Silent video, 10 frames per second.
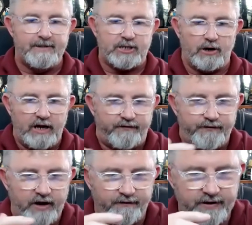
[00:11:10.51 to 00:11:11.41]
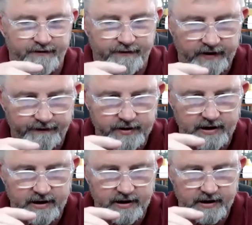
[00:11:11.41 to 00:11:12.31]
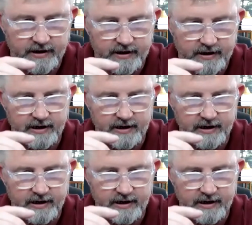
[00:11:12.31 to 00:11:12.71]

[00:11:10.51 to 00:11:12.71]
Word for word: So if if the if the uh,